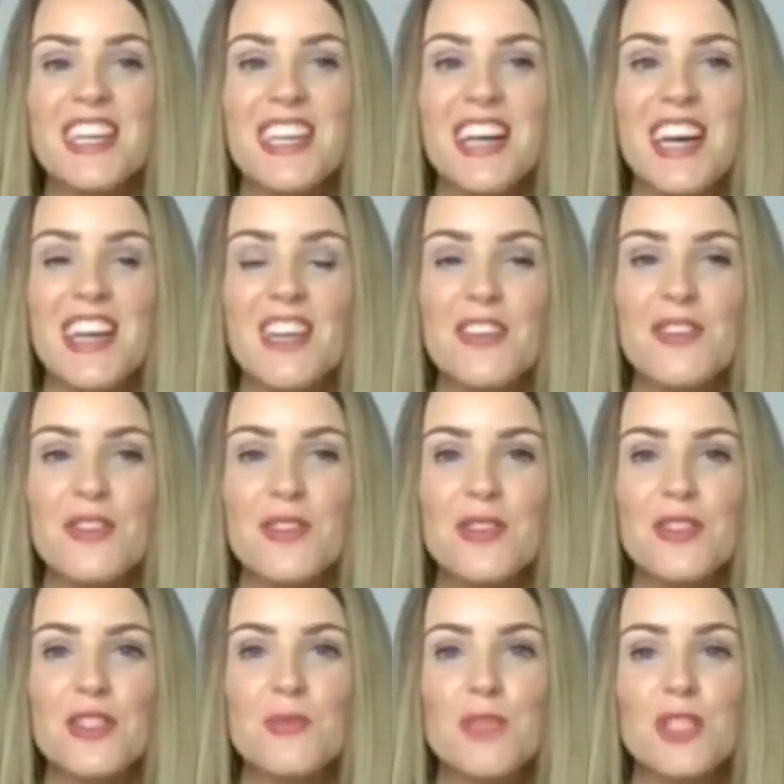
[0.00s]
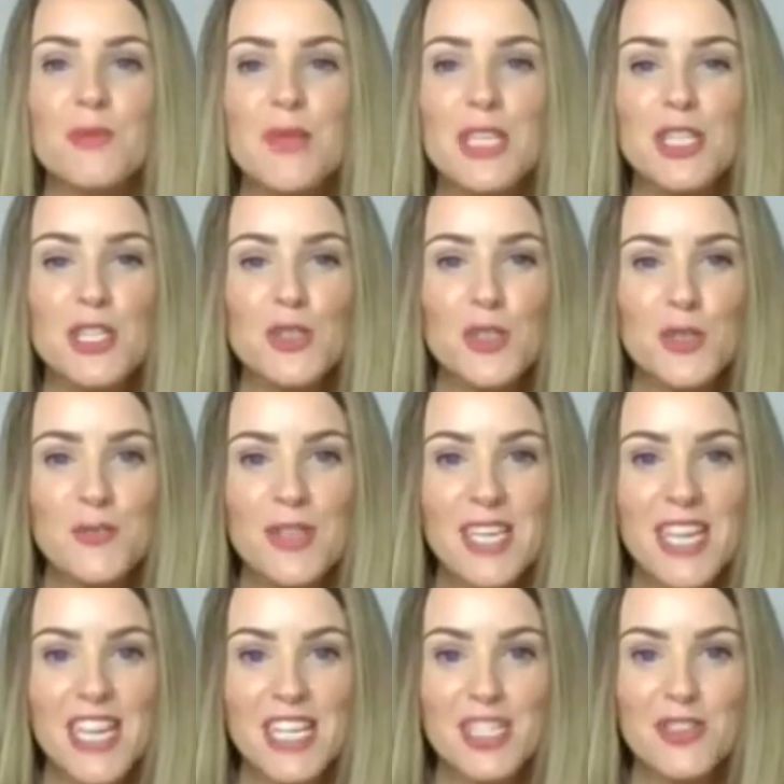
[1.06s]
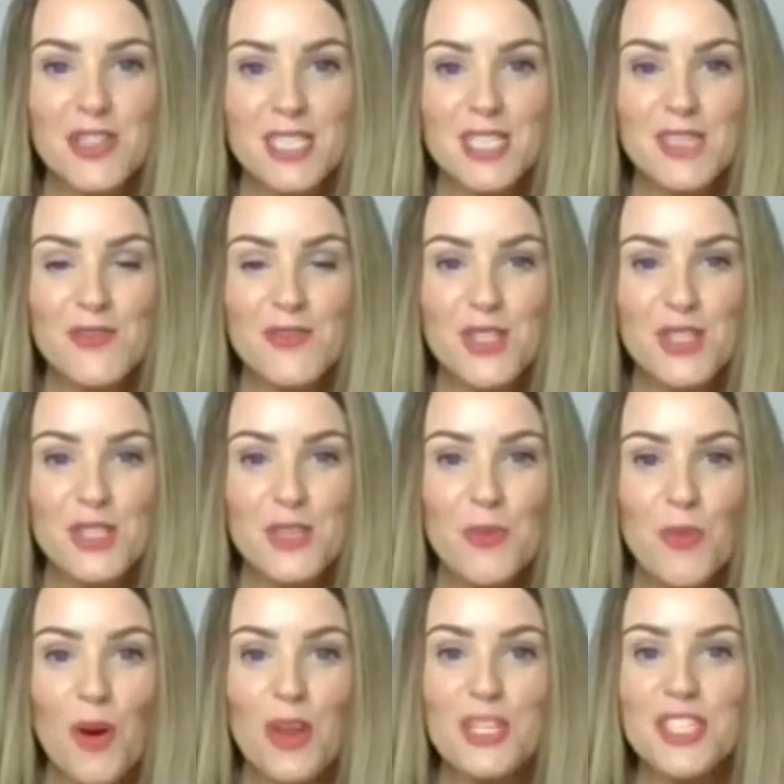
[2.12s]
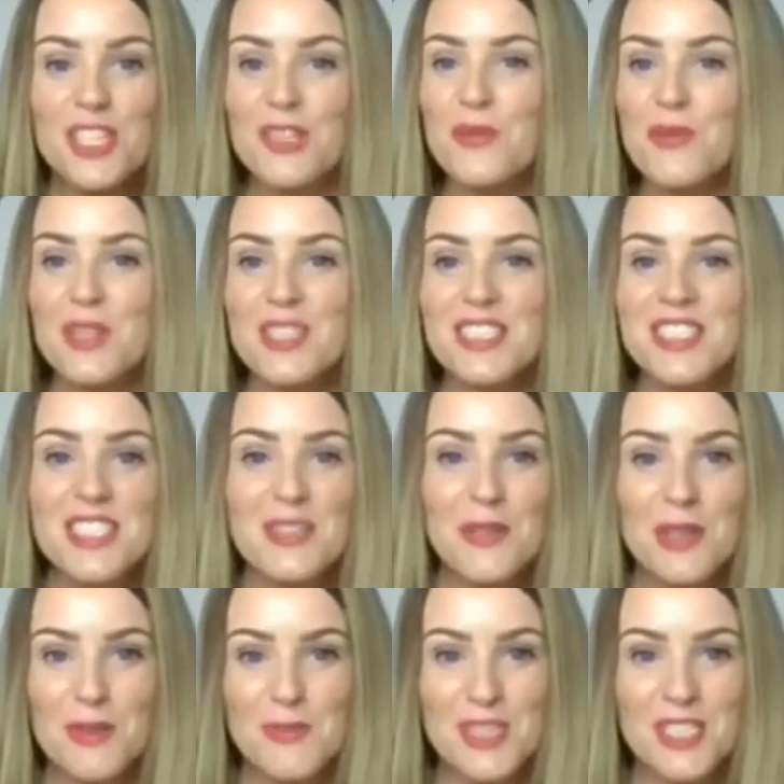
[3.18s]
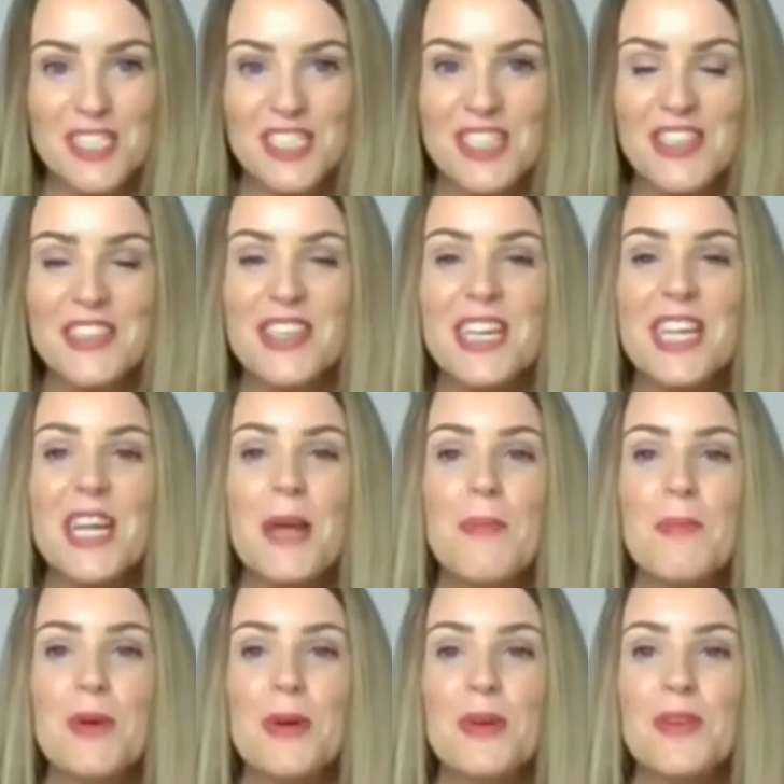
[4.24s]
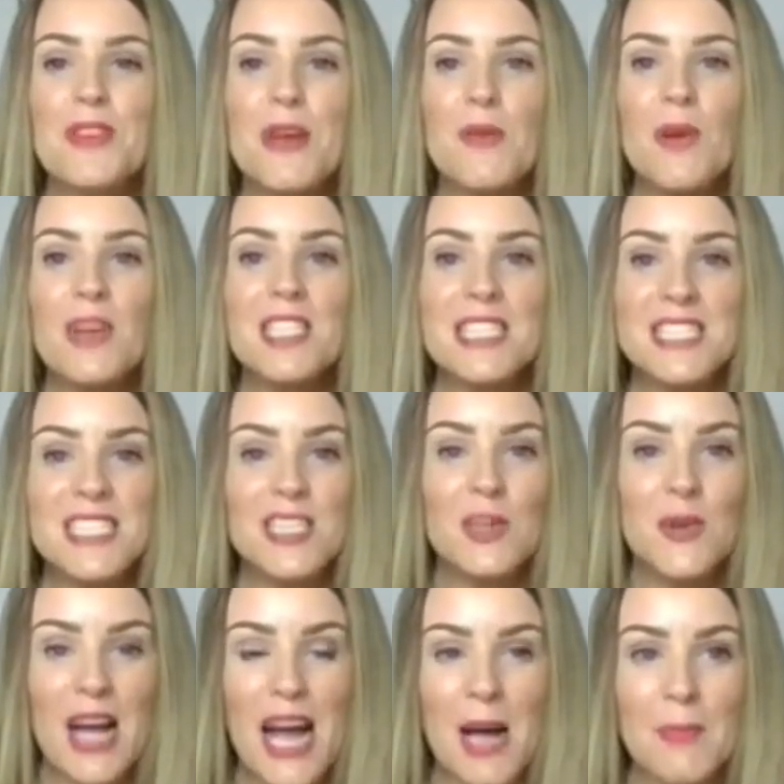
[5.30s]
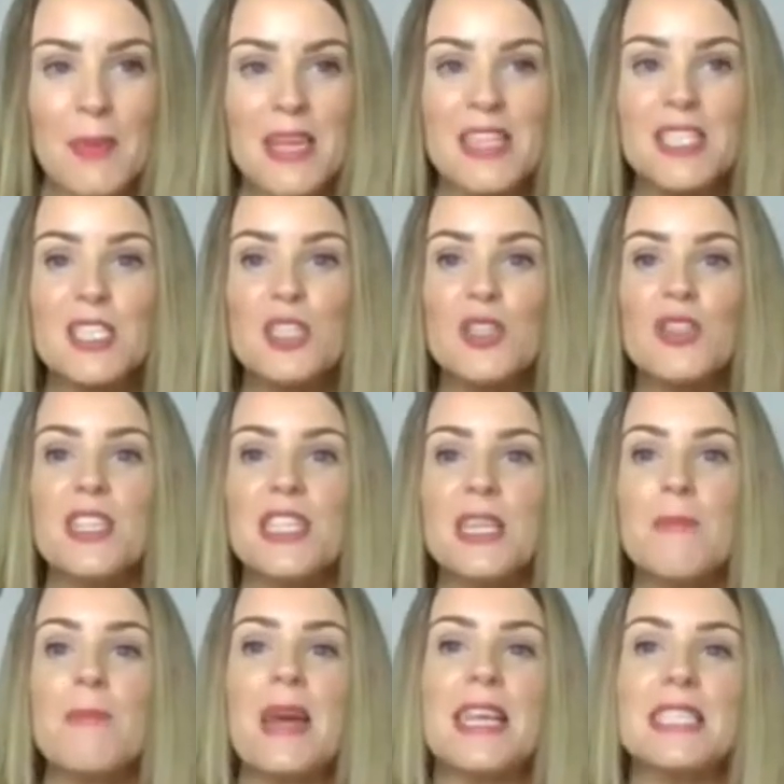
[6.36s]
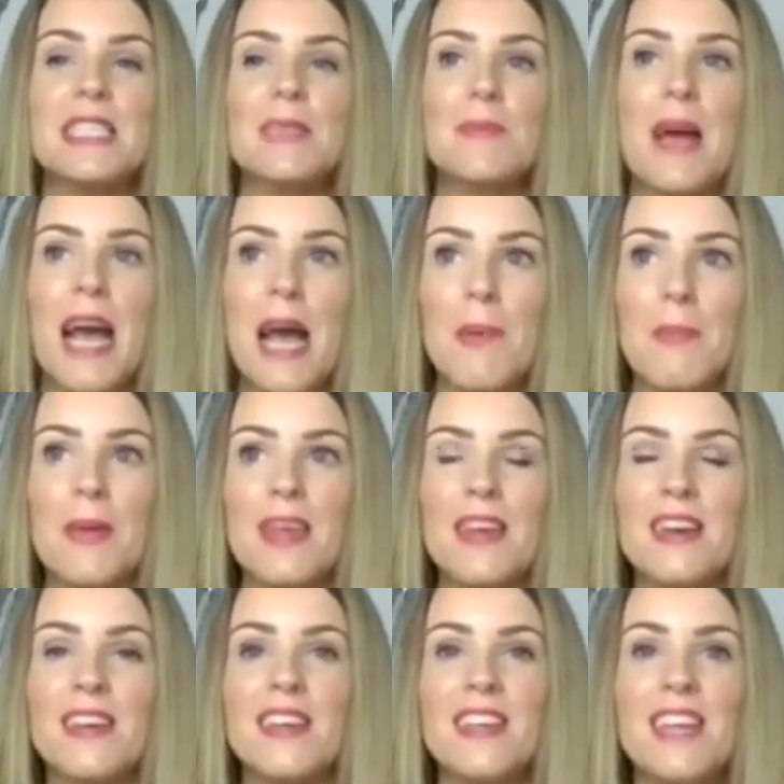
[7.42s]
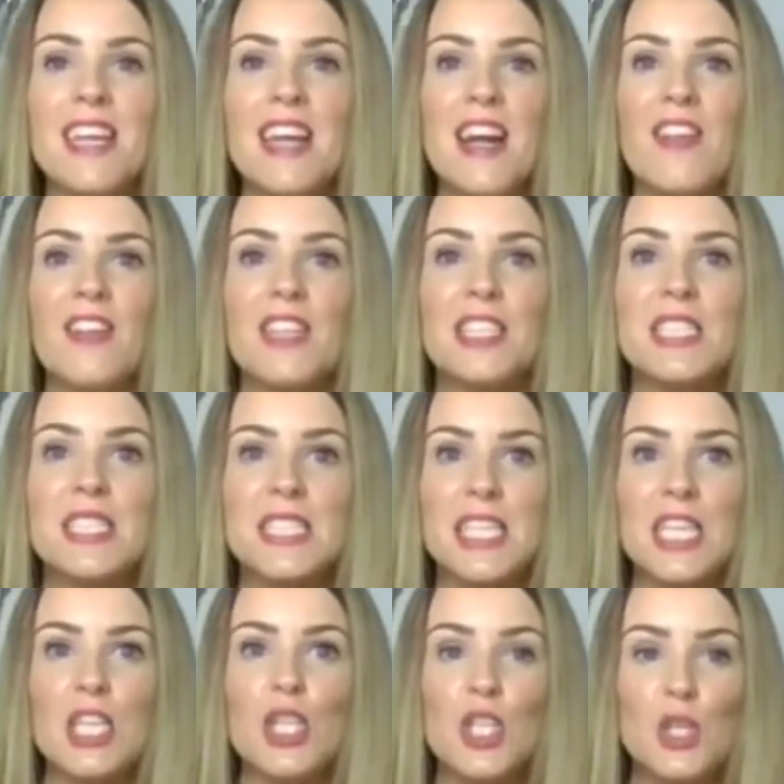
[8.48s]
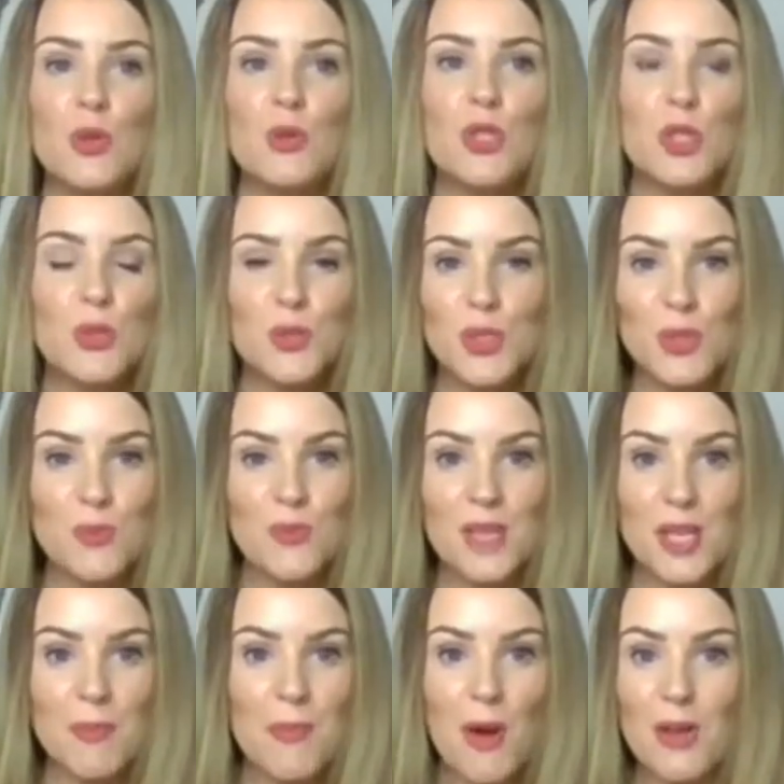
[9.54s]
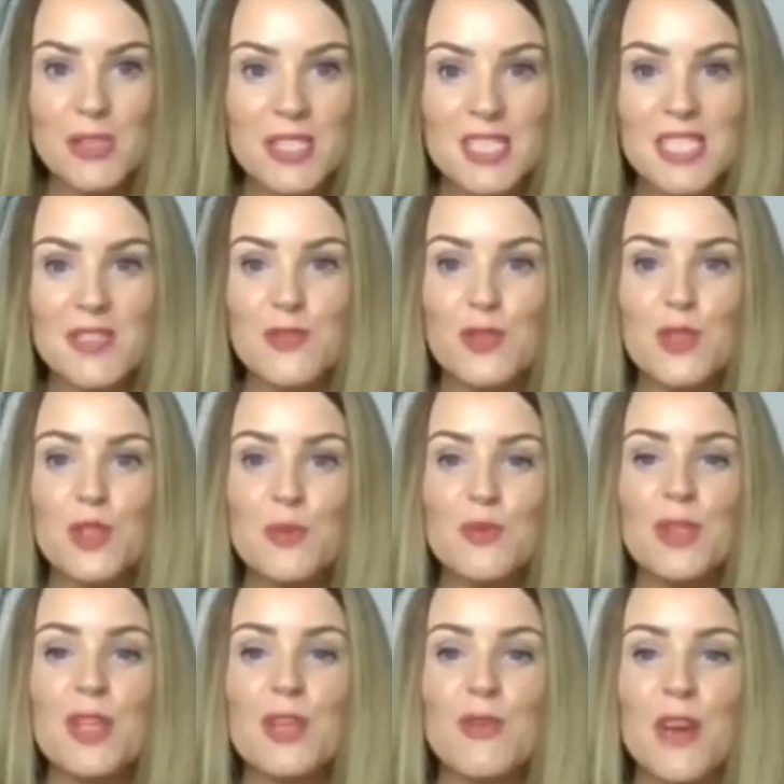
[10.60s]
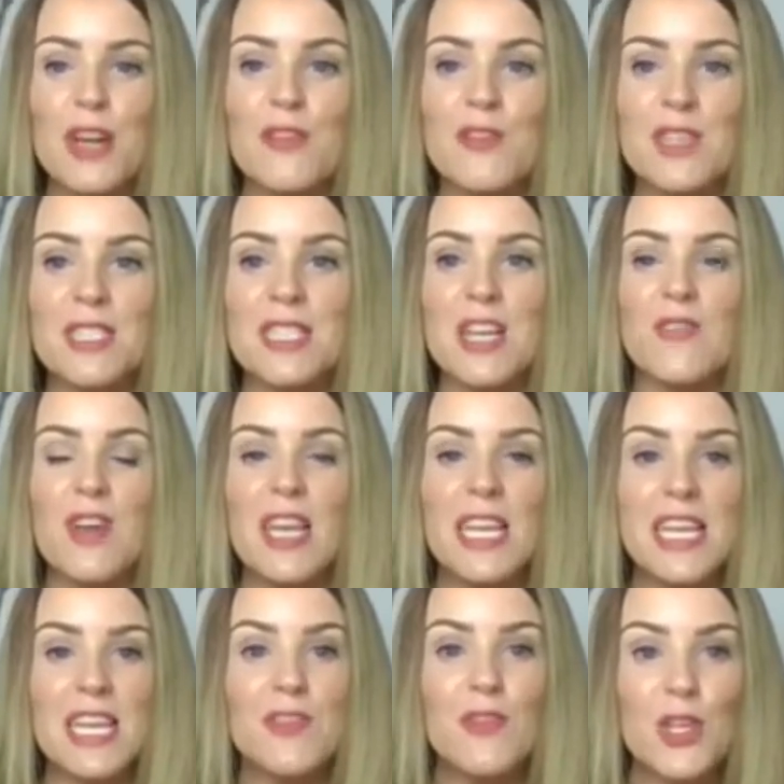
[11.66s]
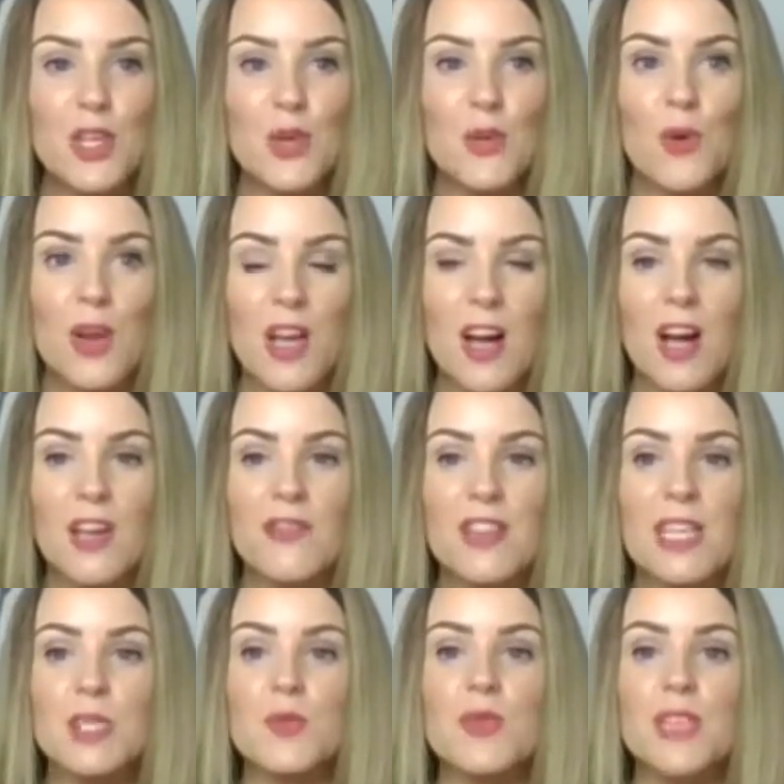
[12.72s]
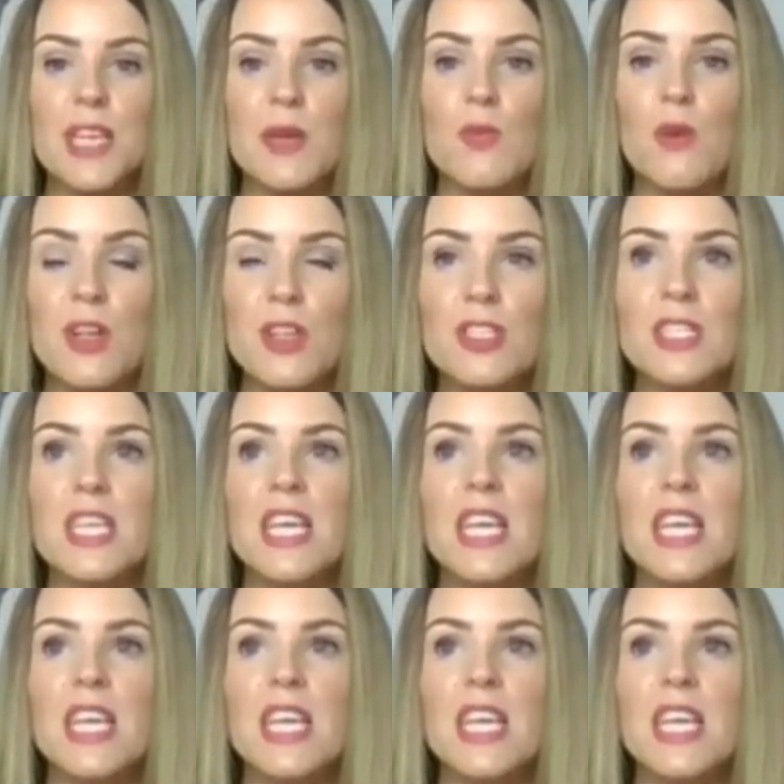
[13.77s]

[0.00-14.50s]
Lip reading: And I thought, what do you mean do something interesting for you to watch? Like, what is it you want them to do? But they want to see you happy. There's nothing that makes them happier than seeing you do something positive or something great for yourself and living your life. That's what they want.